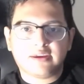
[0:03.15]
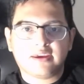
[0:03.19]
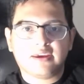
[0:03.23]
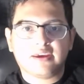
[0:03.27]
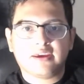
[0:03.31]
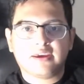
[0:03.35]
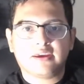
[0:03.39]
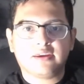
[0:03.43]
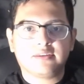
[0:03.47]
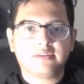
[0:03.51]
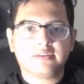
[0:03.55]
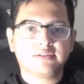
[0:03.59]

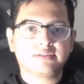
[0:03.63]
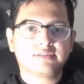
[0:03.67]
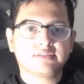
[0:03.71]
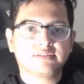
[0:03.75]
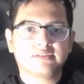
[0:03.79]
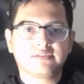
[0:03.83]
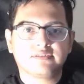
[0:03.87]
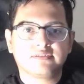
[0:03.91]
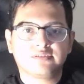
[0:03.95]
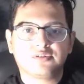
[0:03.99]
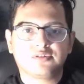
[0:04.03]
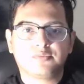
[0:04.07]
and this
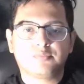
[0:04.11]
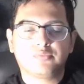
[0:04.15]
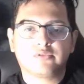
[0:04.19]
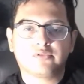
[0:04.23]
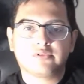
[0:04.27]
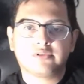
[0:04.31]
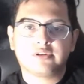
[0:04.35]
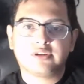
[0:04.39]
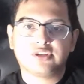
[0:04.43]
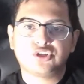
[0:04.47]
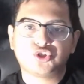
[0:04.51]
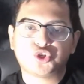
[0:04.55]
is your
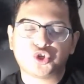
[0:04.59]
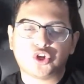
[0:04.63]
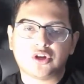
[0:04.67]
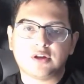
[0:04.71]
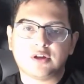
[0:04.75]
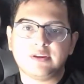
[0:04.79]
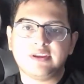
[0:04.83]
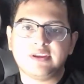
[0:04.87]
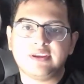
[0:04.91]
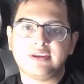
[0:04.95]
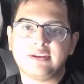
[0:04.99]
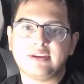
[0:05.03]
boy
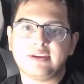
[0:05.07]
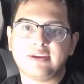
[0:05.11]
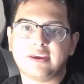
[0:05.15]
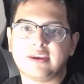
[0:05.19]
Johnny,